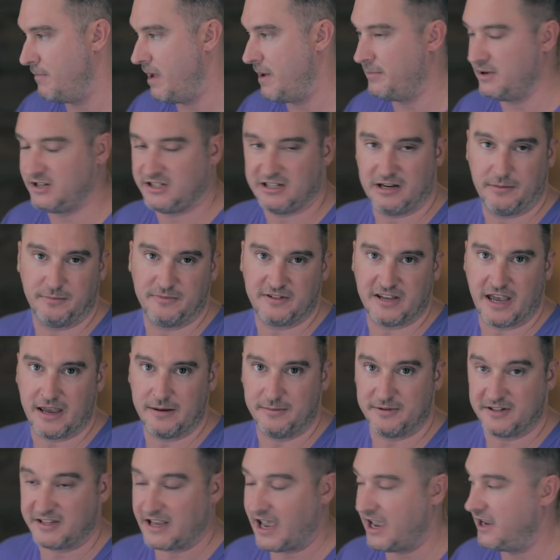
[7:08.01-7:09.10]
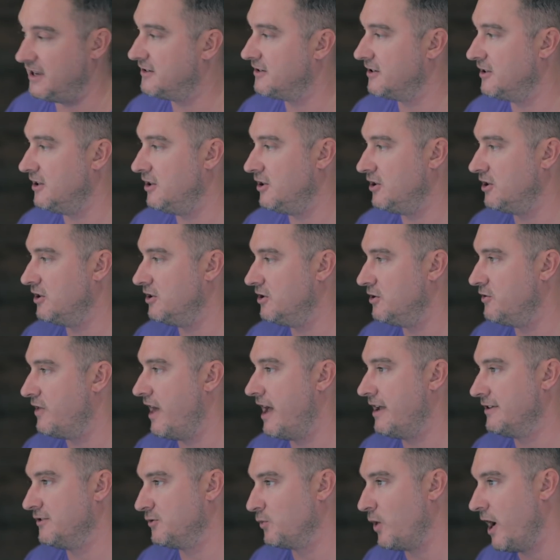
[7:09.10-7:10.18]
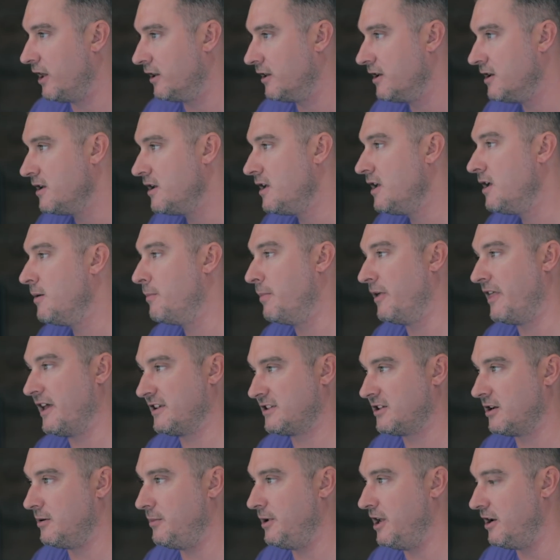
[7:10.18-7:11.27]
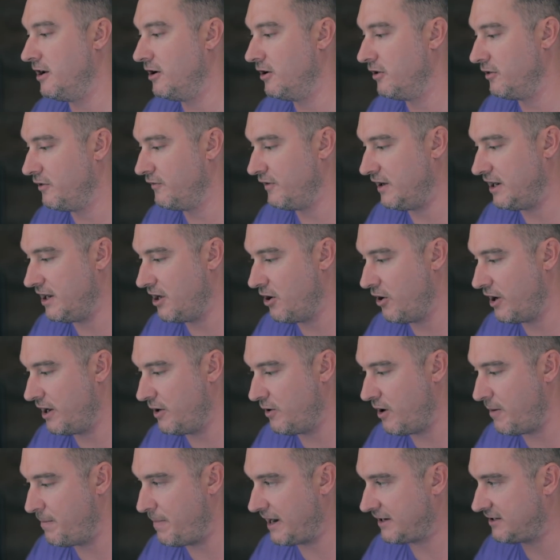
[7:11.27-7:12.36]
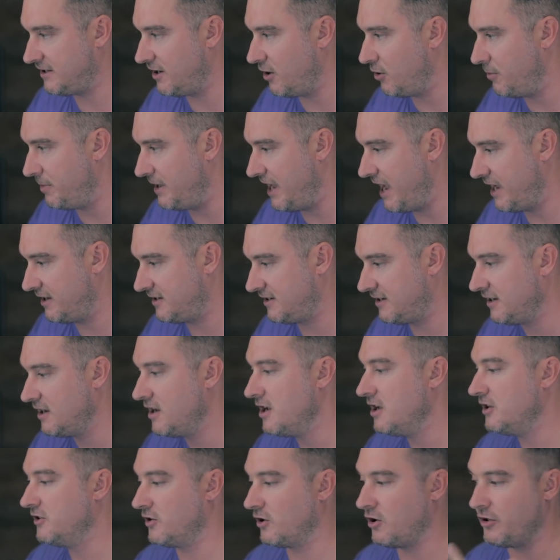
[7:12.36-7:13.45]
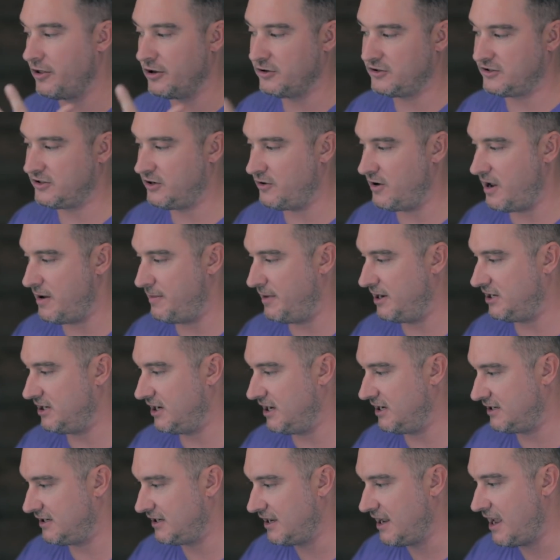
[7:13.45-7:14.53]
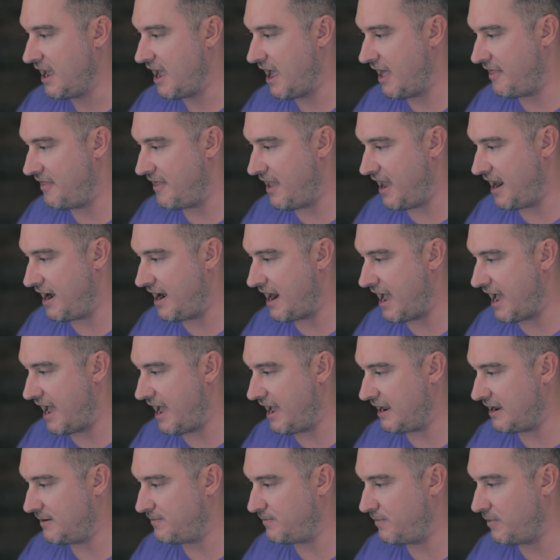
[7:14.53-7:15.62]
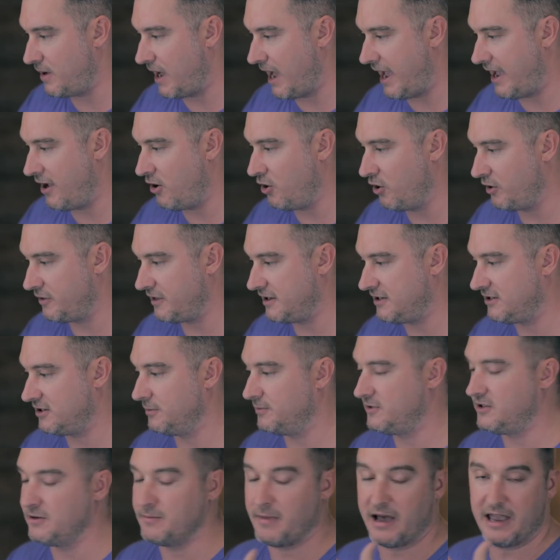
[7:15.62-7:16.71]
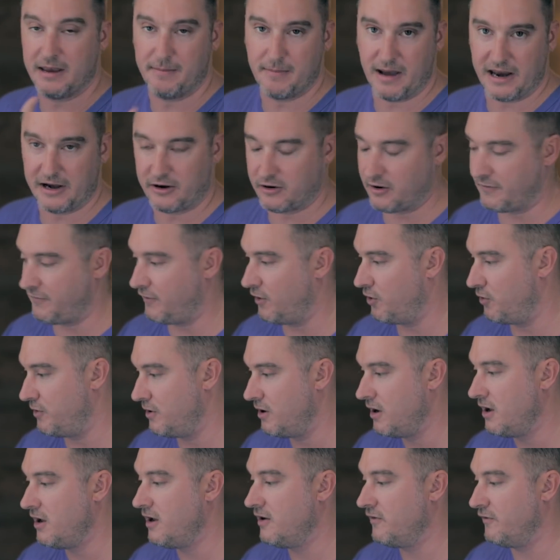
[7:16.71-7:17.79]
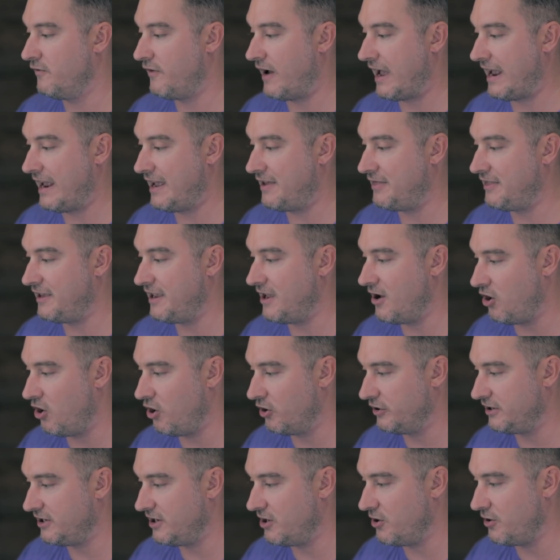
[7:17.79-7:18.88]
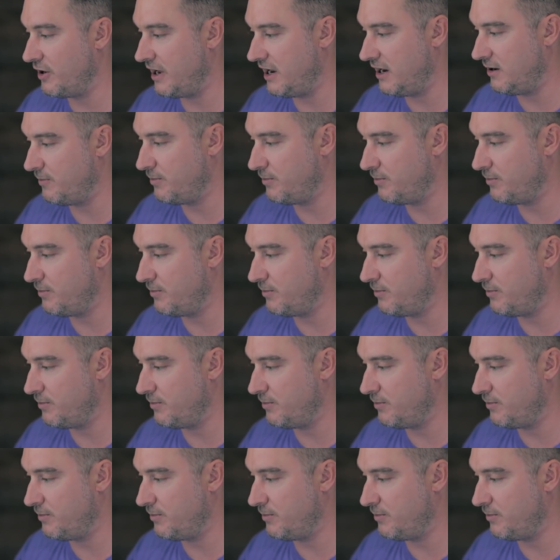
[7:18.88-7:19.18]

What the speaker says: membership type site, so you can do that as well, but that's going to be in another video. Anyway, back to OBS. So I've got those two images, and then I hook this up to my microphone via the audio